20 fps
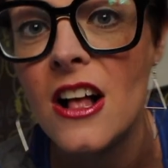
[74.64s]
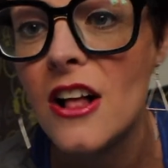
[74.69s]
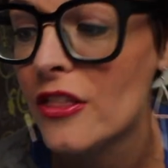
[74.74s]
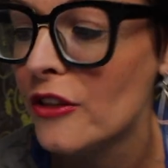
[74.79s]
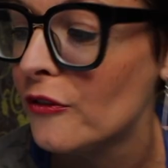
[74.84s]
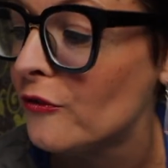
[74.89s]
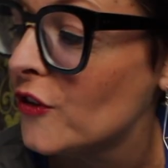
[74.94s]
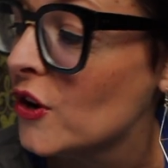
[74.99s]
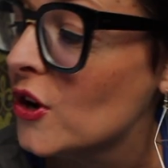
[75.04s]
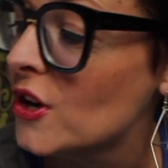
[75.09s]
The
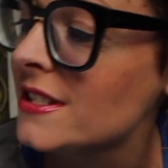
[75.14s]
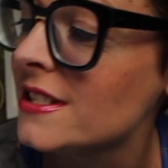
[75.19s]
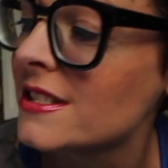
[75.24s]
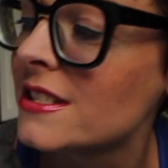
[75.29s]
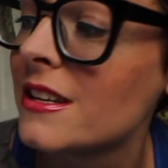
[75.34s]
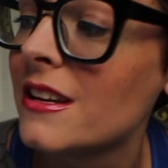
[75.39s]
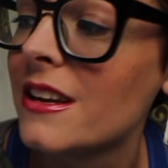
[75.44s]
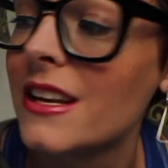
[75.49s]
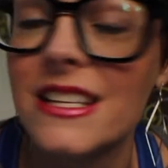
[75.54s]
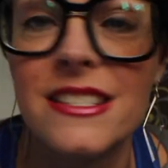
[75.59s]

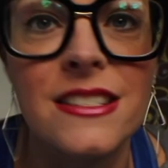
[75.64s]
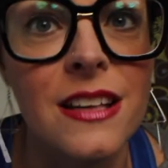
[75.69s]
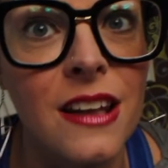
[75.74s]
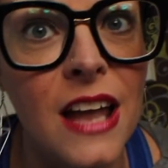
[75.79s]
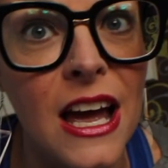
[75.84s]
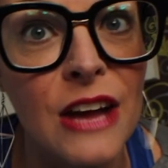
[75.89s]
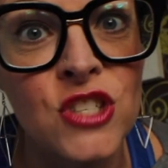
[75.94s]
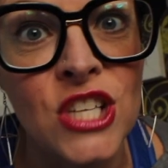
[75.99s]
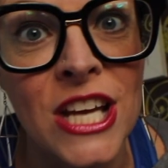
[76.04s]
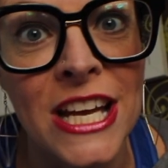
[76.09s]
first is The
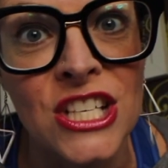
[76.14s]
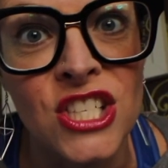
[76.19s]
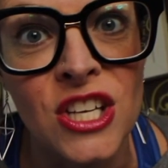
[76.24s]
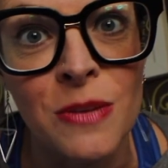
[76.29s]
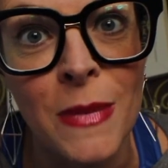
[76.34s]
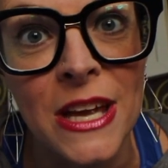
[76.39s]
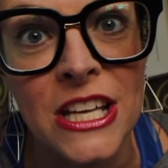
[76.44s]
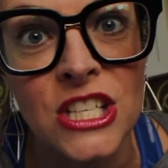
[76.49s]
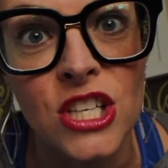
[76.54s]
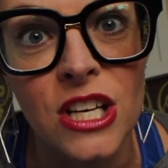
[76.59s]
Life Changing
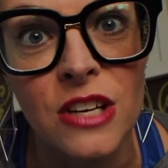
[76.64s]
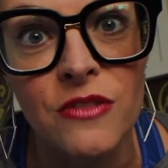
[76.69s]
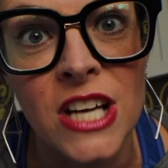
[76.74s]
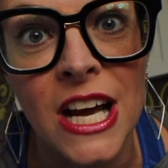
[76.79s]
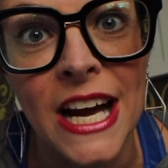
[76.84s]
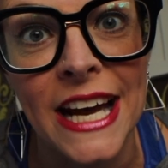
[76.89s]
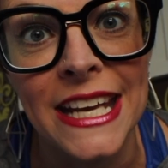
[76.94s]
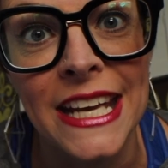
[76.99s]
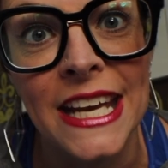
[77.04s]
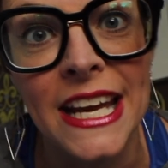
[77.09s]
Magic of
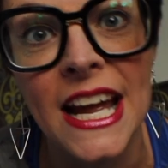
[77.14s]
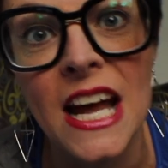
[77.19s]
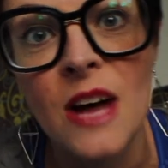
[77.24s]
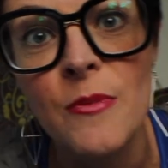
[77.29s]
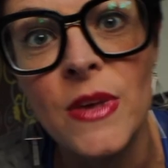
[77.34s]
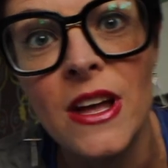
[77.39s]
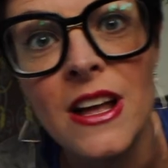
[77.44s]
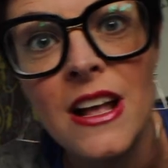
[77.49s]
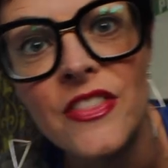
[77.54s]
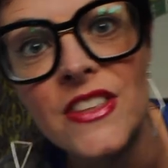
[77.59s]
Tidying Up,
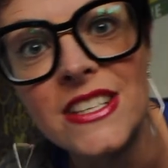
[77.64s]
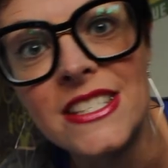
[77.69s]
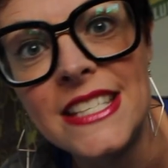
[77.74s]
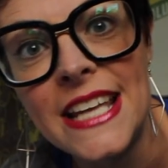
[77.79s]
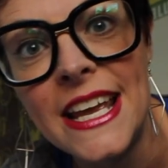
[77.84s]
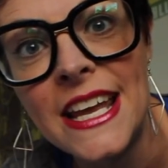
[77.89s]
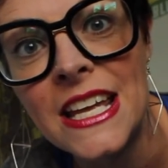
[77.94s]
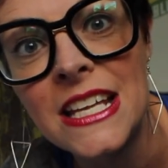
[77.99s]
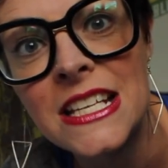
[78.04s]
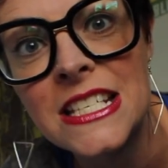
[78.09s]
the
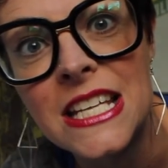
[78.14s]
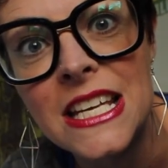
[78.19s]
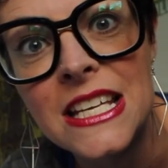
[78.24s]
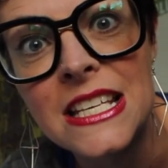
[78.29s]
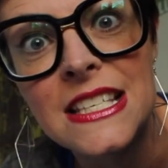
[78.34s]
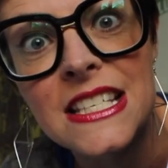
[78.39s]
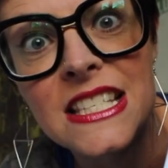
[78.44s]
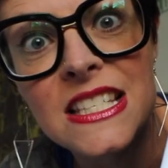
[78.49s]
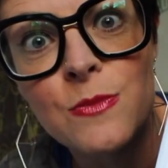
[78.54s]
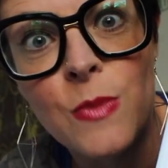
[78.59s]
second
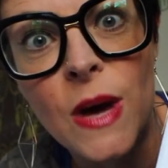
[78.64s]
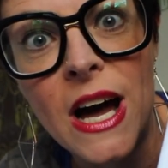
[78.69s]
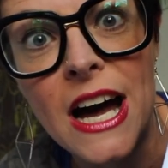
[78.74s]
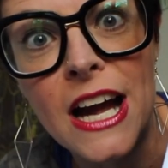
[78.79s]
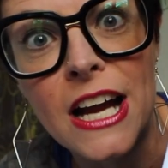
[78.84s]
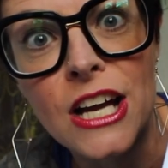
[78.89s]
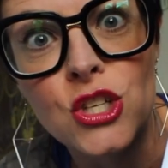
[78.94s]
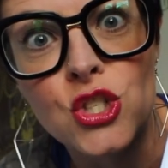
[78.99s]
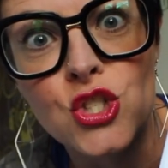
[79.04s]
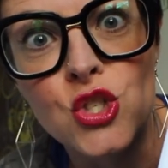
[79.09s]
is
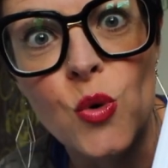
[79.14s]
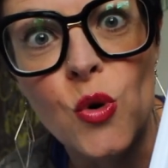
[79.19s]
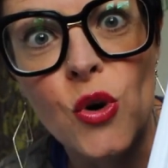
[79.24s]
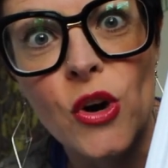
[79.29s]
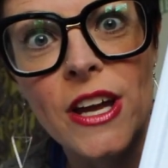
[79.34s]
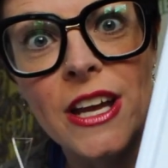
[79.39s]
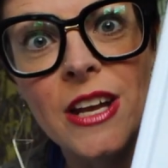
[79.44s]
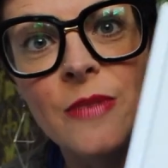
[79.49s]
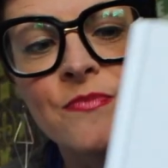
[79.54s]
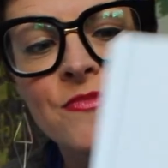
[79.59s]
Spark
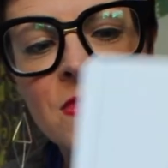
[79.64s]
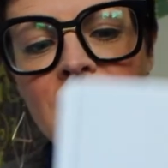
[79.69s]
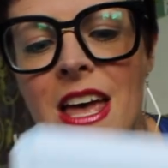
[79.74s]
Joy.